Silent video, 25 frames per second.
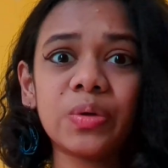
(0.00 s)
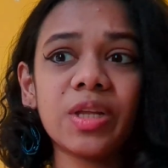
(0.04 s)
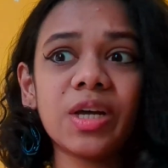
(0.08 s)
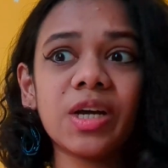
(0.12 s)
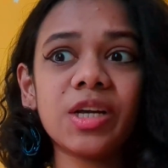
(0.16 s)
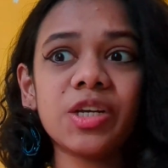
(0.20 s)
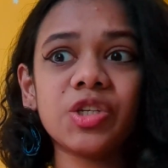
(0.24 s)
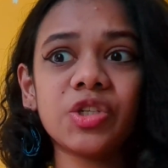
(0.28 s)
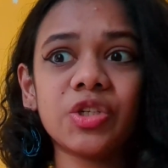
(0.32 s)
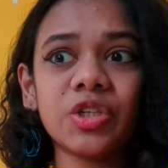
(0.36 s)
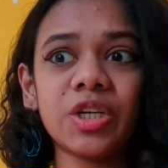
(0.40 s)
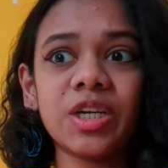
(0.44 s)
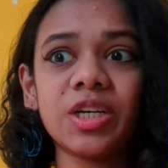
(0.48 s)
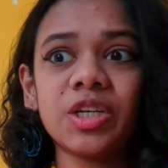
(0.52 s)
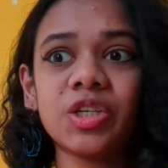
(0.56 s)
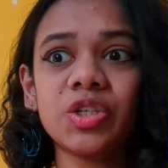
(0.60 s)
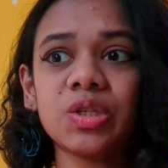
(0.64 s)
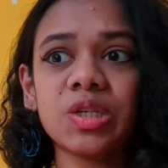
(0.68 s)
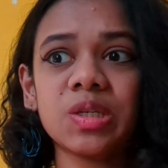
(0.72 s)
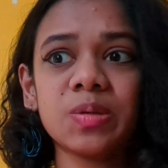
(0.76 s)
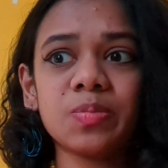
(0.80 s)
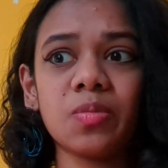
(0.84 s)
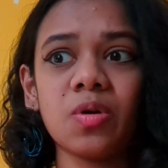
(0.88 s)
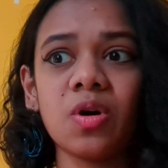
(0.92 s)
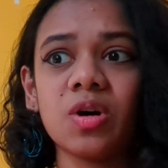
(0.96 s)
that change
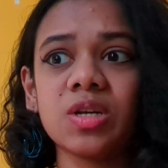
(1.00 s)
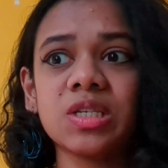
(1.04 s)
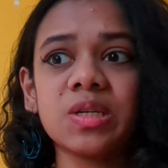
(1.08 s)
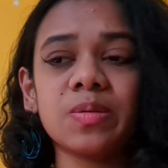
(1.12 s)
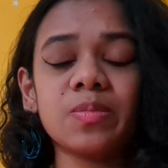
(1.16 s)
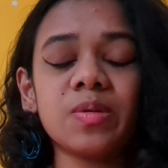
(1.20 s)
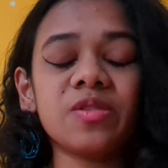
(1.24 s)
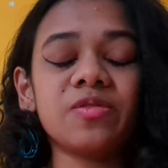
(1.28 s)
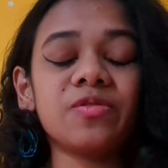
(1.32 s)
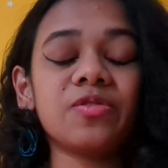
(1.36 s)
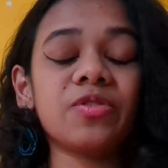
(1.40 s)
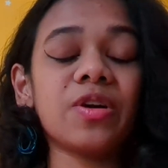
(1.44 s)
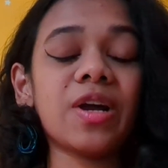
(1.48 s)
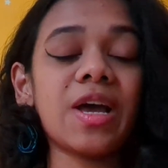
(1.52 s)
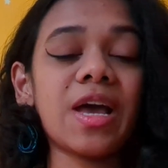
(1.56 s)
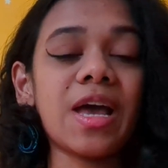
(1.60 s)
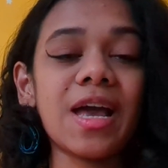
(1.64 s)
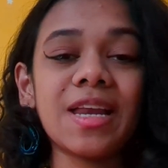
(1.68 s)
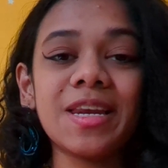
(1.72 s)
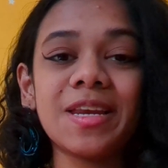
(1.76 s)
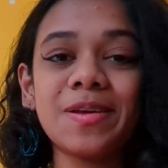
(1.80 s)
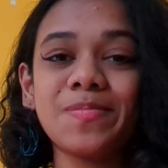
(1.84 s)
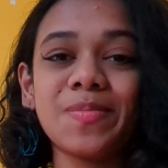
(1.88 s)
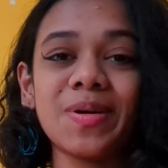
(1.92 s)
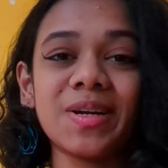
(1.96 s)
is possible for
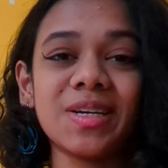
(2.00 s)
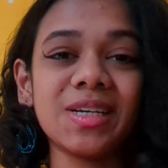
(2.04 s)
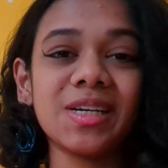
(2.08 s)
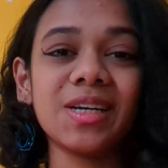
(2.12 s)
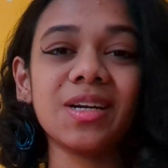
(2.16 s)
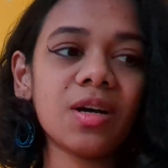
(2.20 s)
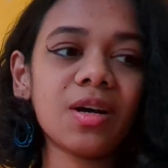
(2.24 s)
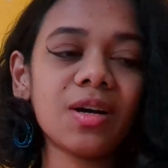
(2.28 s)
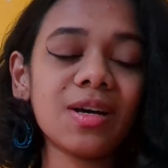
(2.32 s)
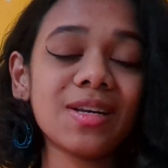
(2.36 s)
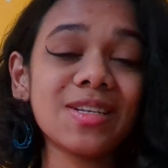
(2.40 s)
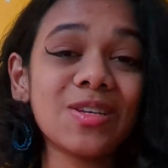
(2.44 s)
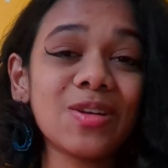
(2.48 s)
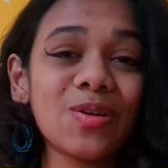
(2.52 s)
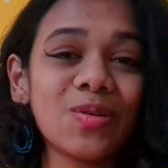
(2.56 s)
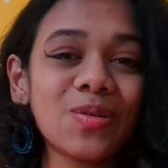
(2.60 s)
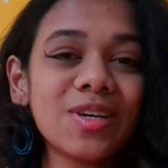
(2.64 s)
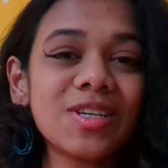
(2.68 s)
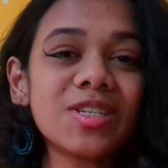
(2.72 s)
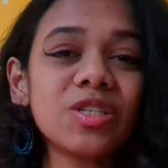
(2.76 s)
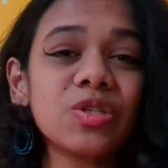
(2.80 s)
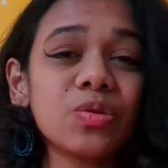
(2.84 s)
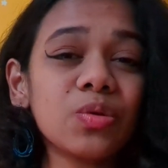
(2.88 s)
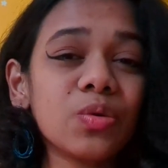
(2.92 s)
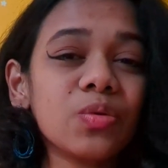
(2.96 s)
anybody as long
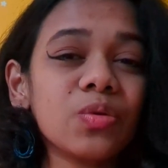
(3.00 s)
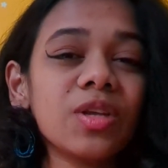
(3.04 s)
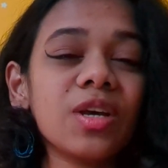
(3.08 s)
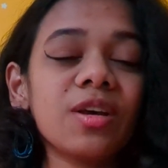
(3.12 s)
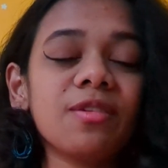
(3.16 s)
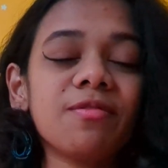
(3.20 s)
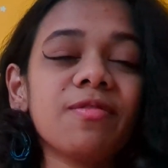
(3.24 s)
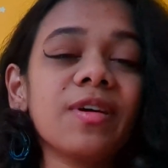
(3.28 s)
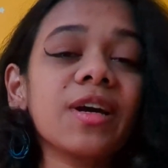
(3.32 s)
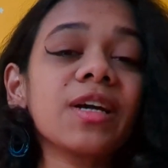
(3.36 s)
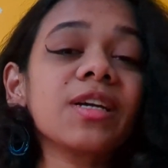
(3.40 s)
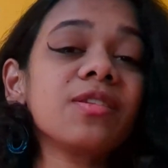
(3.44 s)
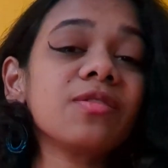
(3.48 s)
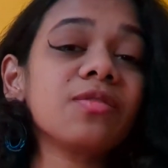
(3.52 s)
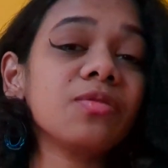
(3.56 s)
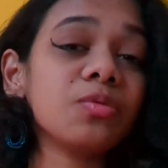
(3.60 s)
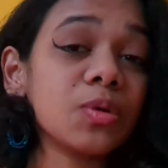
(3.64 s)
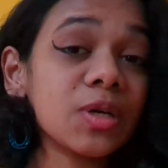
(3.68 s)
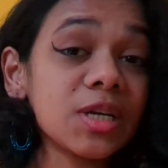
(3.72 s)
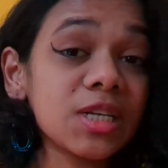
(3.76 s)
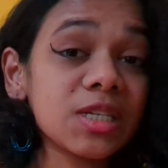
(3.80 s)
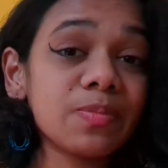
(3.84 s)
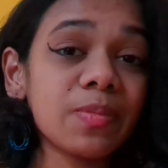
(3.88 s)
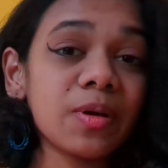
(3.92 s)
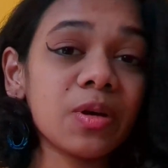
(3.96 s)
as you know the effective
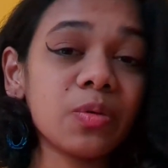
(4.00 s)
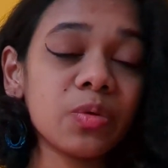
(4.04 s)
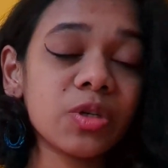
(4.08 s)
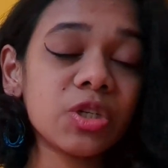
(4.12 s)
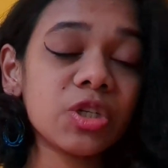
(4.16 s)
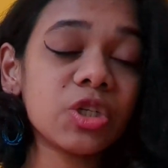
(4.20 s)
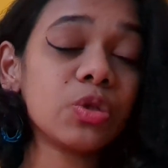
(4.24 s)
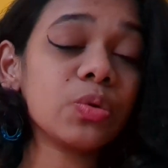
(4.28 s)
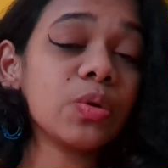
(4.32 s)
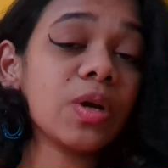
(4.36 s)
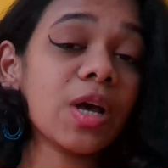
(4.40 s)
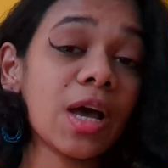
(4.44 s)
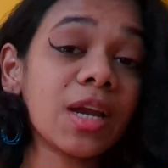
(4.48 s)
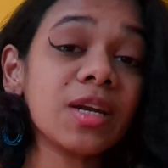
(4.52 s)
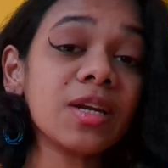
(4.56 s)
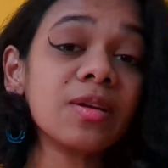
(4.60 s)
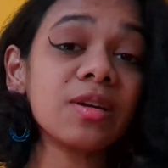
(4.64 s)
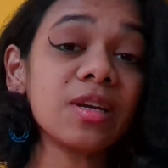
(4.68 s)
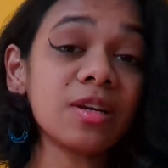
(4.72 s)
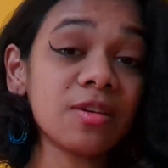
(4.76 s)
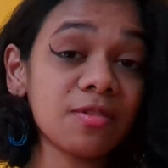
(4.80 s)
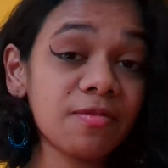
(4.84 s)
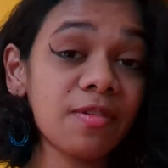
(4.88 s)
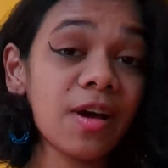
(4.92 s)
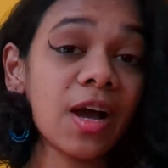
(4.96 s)
ways by which you can
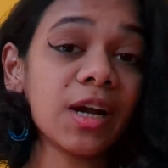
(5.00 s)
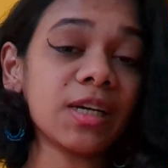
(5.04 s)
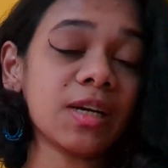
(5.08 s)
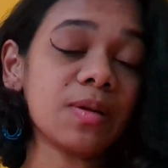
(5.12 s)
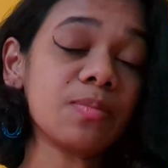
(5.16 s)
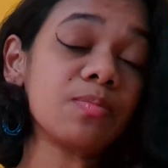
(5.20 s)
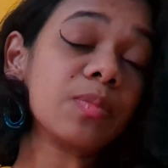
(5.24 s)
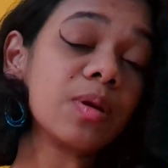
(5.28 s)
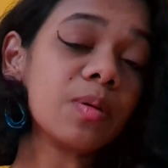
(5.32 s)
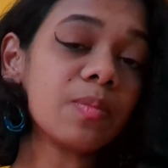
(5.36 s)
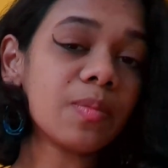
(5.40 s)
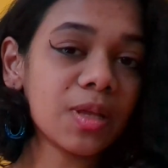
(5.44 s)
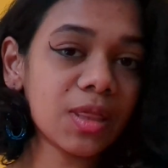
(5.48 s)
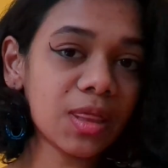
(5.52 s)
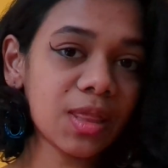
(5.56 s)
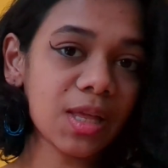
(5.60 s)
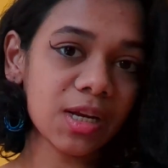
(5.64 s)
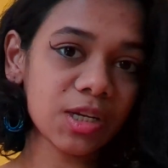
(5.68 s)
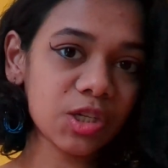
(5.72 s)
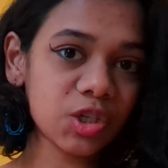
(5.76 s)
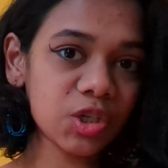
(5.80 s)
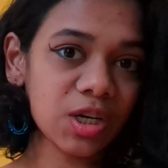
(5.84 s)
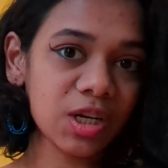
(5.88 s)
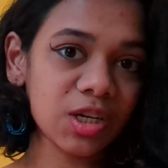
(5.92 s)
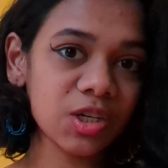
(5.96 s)
in fact implement
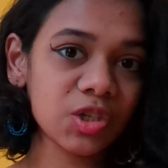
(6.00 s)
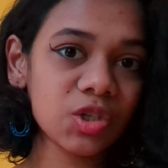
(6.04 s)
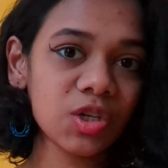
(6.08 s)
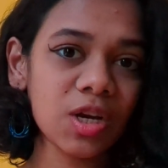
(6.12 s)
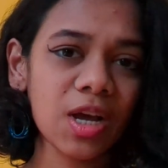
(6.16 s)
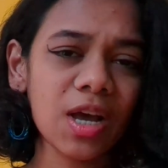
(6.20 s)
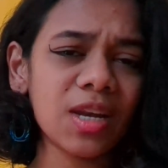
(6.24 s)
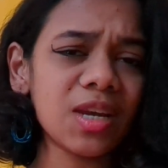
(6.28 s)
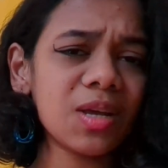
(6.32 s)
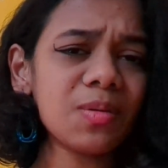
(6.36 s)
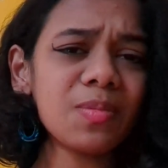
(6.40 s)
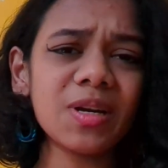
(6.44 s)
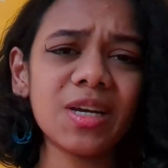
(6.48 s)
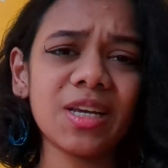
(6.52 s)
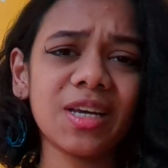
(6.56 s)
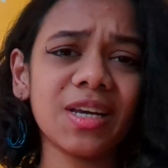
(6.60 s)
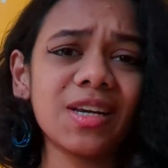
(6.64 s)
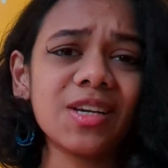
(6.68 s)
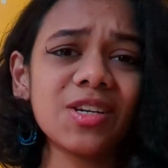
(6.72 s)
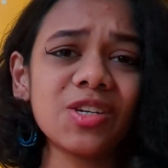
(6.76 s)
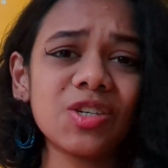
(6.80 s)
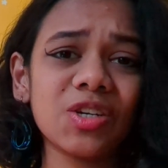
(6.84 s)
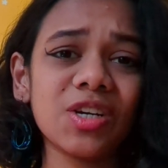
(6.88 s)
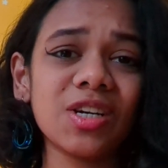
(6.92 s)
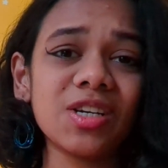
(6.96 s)
that change. Anybody
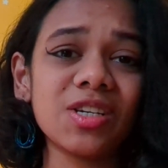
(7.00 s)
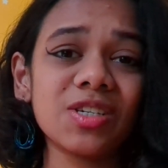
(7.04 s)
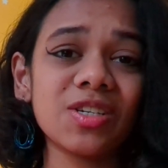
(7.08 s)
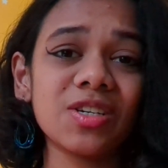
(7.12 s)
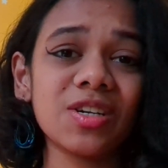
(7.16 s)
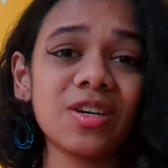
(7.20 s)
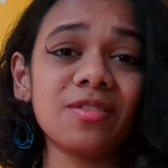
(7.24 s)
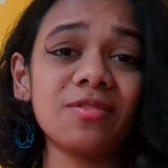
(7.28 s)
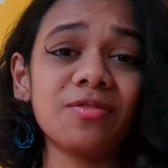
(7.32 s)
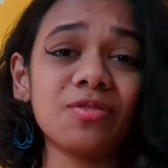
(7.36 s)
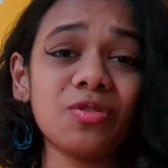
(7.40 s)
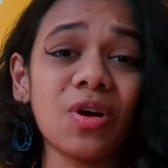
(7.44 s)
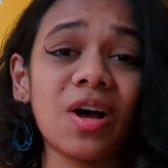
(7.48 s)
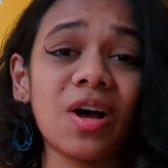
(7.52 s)
can change if you